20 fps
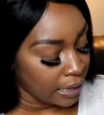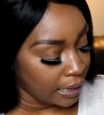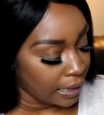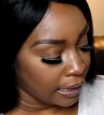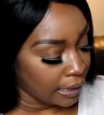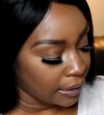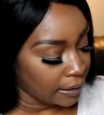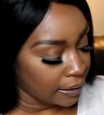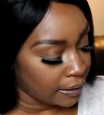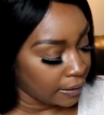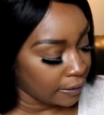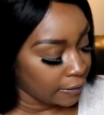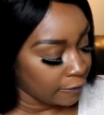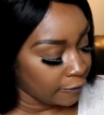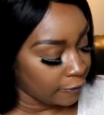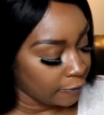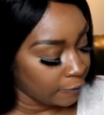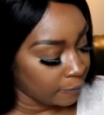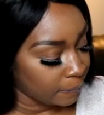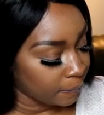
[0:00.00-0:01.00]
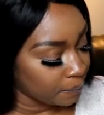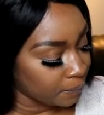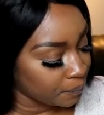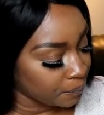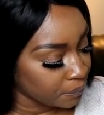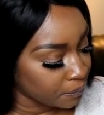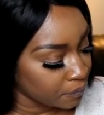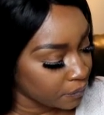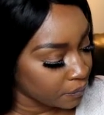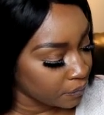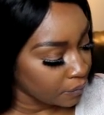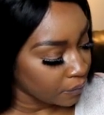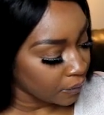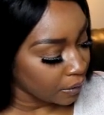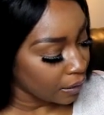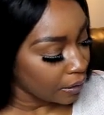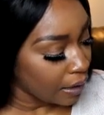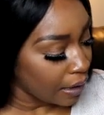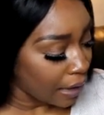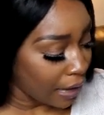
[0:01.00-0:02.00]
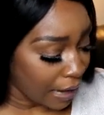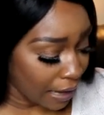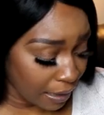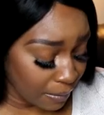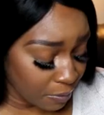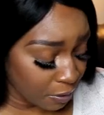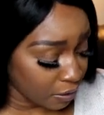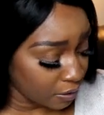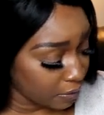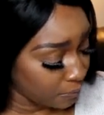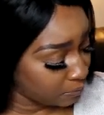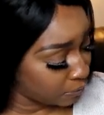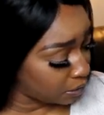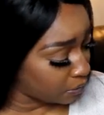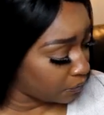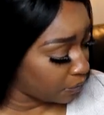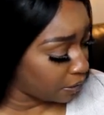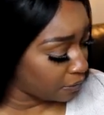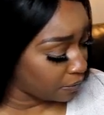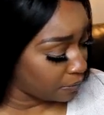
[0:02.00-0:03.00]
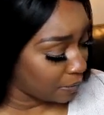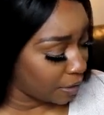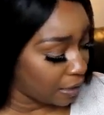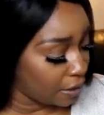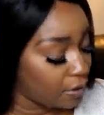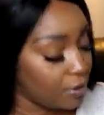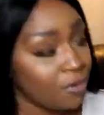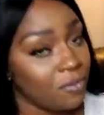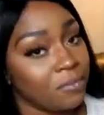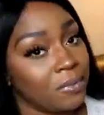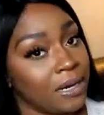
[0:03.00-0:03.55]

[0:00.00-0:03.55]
And I bought them to wear them at home,